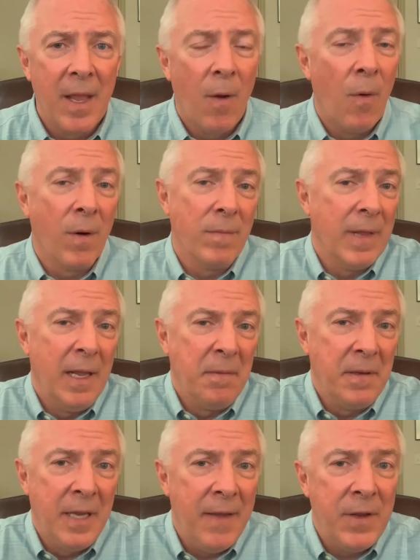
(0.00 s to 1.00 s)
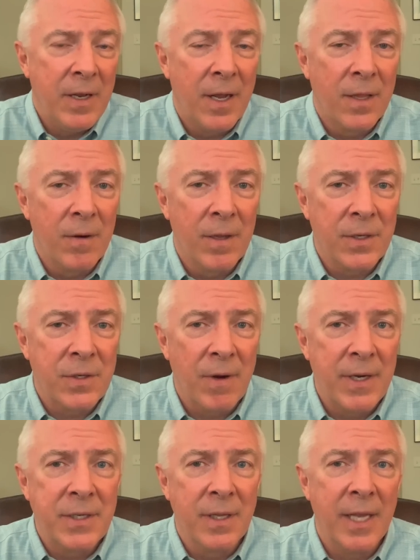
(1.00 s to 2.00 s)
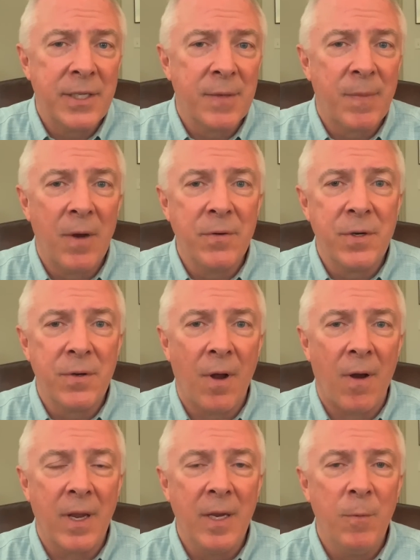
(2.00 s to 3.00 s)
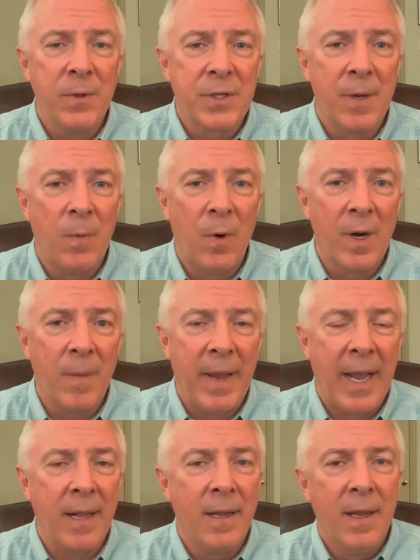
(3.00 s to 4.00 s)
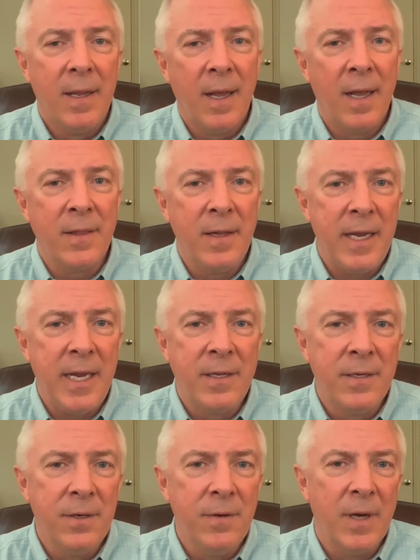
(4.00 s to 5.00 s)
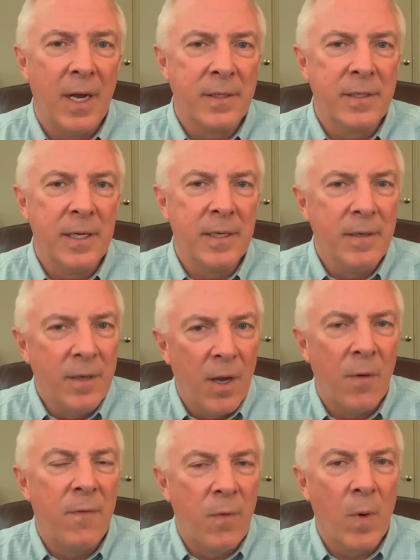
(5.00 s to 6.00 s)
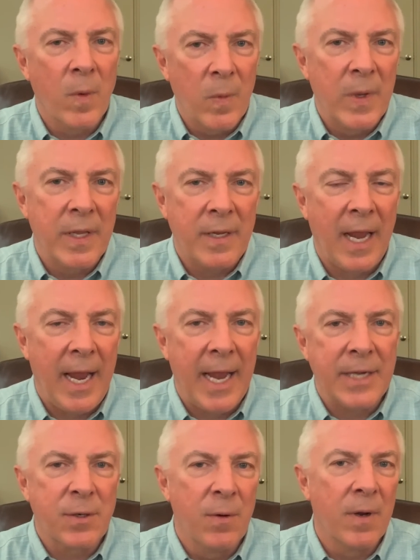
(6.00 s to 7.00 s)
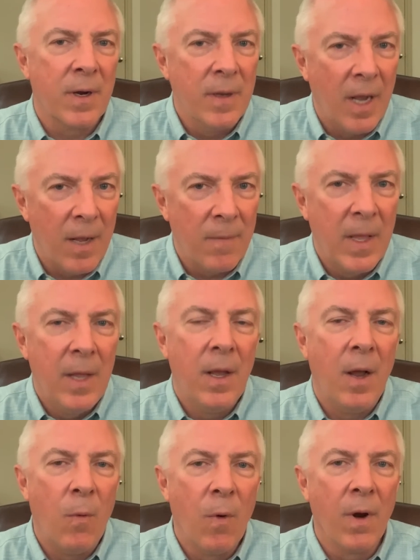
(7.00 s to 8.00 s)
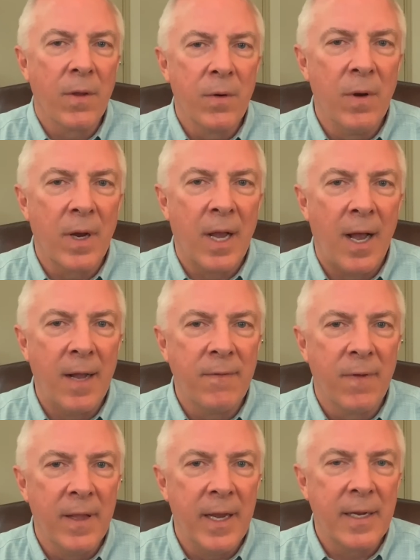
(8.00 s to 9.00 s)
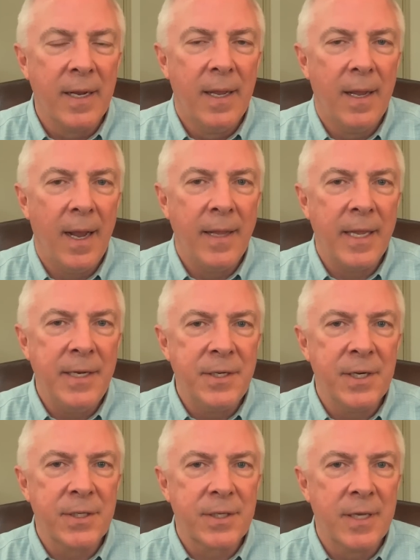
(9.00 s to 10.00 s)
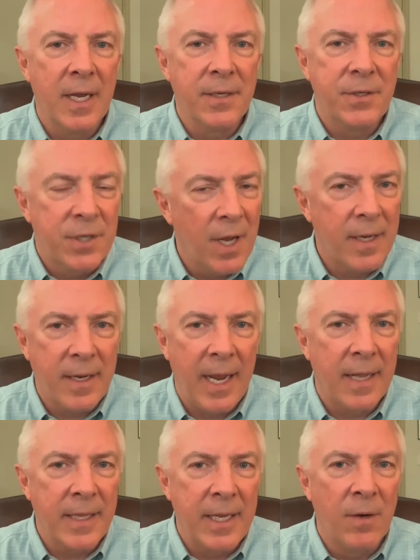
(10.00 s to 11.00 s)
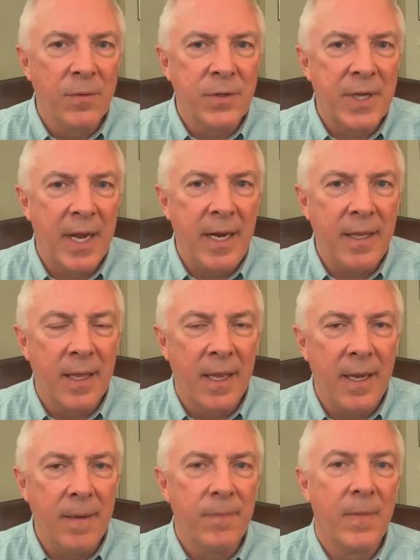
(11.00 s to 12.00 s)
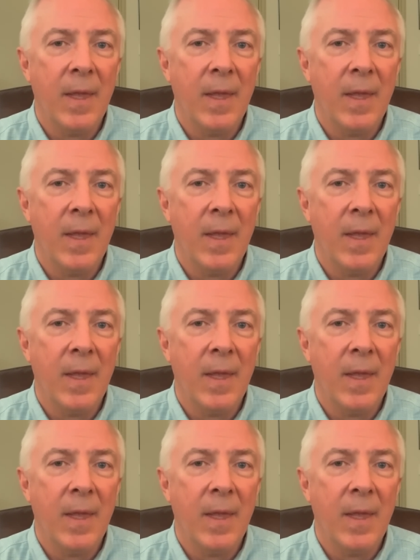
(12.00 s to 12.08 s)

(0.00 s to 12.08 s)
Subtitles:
Or give you another illustration. Let's suppose you're talking with someone about the need to go forward with a task or work a conflict, and they just shut down. They don't say anything.